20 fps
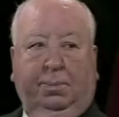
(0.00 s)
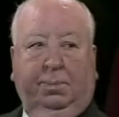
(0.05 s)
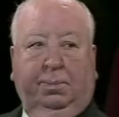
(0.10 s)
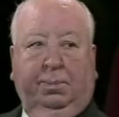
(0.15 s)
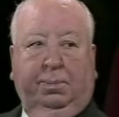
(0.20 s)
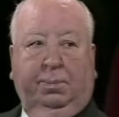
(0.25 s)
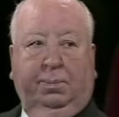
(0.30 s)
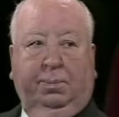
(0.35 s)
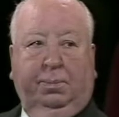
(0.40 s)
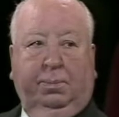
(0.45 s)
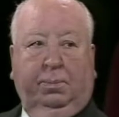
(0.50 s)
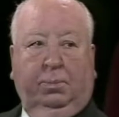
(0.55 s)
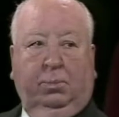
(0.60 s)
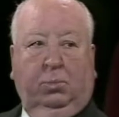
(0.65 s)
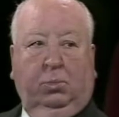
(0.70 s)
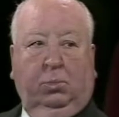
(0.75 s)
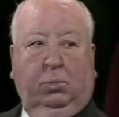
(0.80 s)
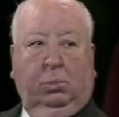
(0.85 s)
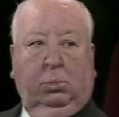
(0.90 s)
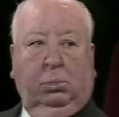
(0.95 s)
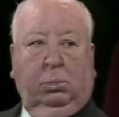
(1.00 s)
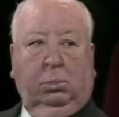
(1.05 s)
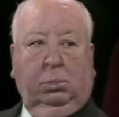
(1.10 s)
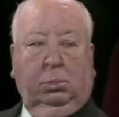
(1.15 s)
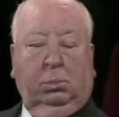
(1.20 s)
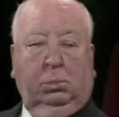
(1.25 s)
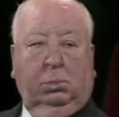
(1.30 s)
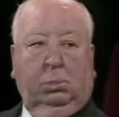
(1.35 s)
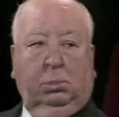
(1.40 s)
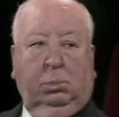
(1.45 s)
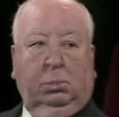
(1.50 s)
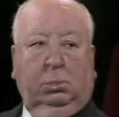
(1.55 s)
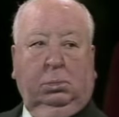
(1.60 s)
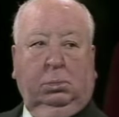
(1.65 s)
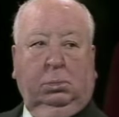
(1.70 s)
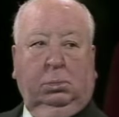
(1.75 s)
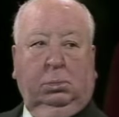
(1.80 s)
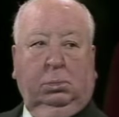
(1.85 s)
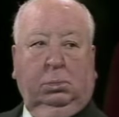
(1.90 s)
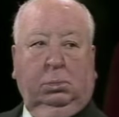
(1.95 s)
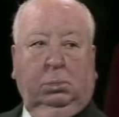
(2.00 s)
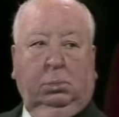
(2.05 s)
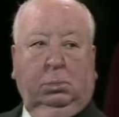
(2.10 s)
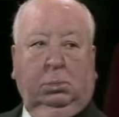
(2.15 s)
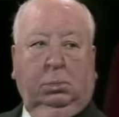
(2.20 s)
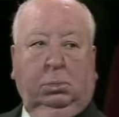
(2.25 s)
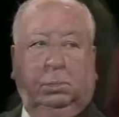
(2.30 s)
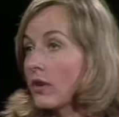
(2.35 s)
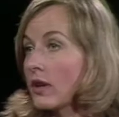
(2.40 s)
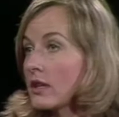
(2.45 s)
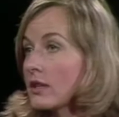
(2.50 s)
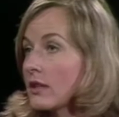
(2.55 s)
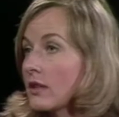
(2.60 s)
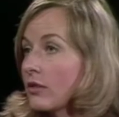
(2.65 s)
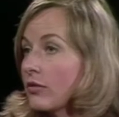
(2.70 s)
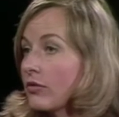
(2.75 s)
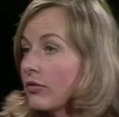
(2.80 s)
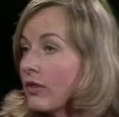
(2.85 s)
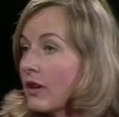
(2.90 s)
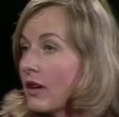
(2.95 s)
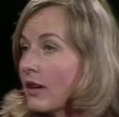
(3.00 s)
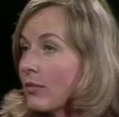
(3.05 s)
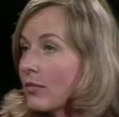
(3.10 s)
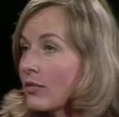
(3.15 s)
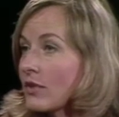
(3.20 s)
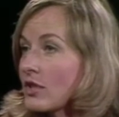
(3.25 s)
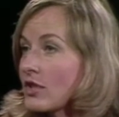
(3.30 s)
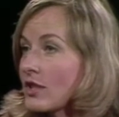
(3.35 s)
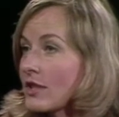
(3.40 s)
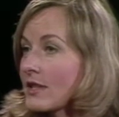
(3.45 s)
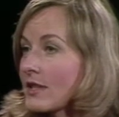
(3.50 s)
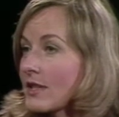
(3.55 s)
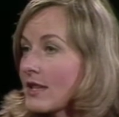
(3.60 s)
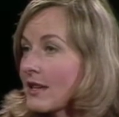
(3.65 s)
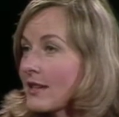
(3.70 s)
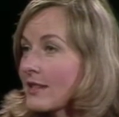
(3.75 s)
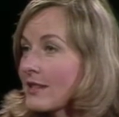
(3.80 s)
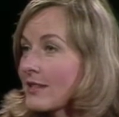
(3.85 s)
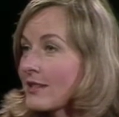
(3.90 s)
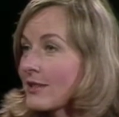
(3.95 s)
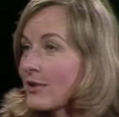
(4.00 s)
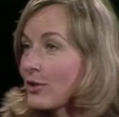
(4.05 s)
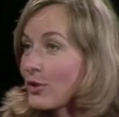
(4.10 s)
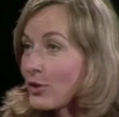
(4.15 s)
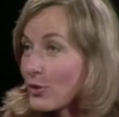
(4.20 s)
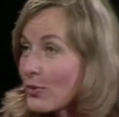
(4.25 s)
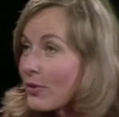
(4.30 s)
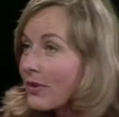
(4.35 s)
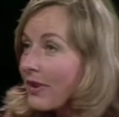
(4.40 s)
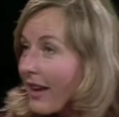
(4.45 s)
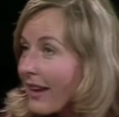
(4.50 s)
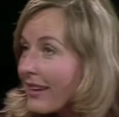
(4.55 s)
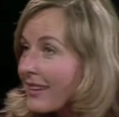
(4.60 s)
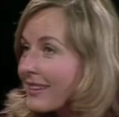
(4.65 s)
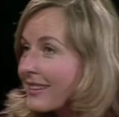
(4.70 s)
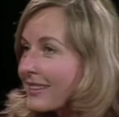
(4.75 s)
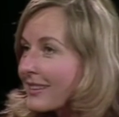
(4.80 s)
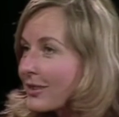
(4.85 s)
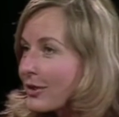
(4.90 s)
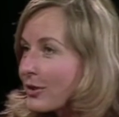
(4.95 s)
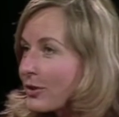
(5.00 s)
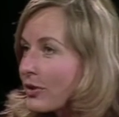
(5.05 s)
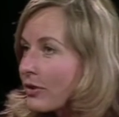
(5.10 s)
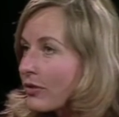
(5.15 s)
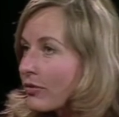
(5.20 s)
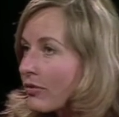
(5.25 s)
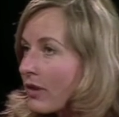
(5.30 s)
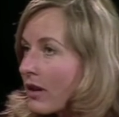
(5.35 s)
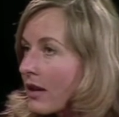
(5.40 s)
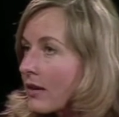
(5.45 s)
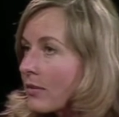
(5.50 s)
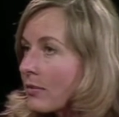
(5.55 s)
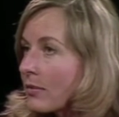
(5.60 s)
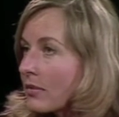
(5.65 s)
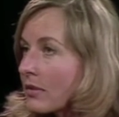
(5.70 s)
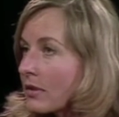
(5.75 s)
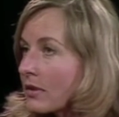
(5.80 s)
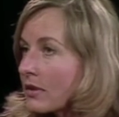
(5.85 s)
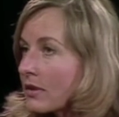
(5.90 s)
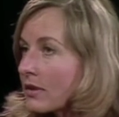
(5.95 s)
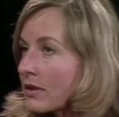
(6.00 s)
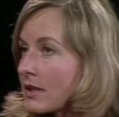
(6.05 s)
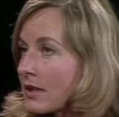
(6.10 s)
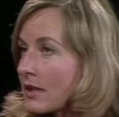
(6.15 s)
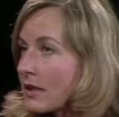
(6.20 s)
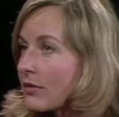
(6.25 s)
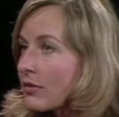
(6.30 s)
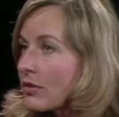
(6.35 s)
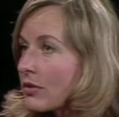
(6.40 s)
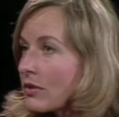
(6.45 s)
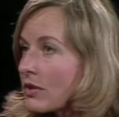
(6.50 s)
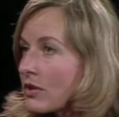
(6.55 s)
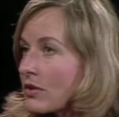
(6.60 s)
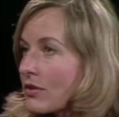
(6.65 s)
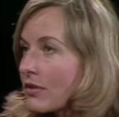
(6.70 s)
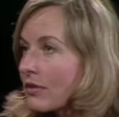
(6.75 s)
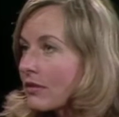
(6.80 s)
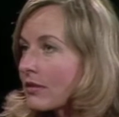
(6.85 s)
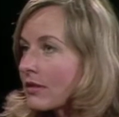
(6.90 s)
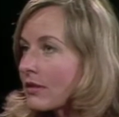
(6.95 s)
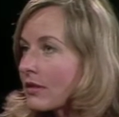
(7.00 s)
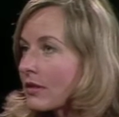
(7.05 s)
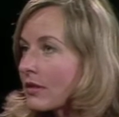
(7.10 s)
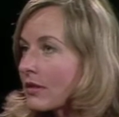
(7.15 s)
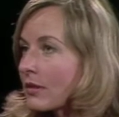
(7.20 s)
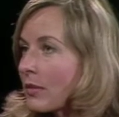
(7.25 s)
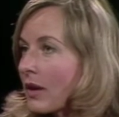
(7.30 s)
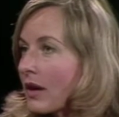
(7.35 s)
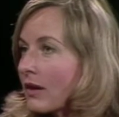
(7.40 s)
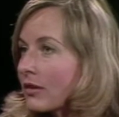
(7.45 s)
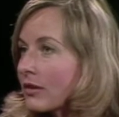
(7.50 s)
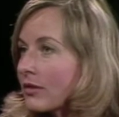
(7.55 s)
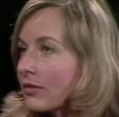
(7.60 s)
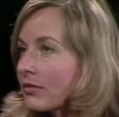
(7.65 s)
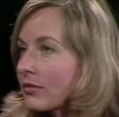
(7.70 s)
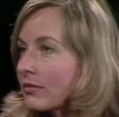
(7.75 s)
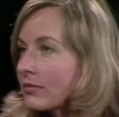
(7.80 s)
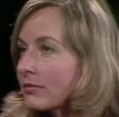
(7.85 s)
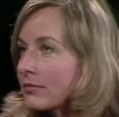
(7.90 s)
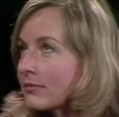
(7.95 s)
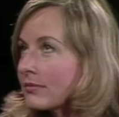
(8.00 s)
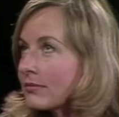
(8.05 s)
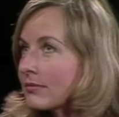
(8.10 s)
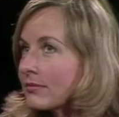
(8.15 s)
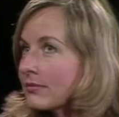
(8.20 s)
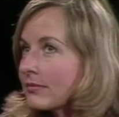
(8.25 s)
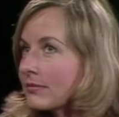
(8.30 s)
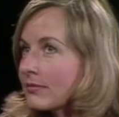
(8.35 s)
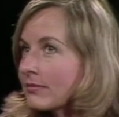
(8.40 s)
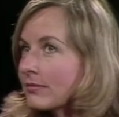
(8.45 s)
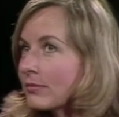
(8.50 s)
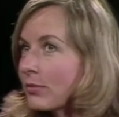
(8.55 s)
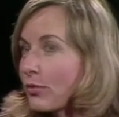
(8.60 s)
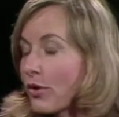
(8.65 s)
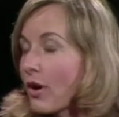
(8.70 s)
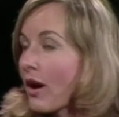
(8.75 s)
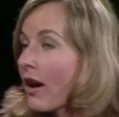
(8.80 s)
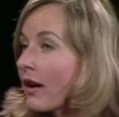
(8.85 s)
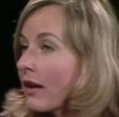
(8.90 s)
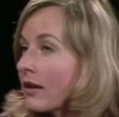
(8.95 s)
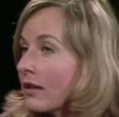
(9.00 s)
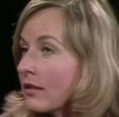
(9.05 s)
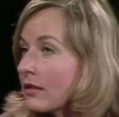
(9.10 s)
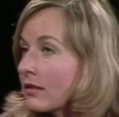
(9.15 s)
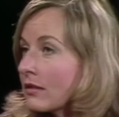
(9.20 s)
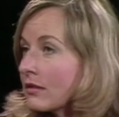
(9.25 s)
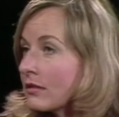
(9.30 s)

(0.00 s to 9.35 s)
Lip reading: Through the years, you've achieved a great deal of fame and success. Do you like your fame? Does it give you a certain amount of pride?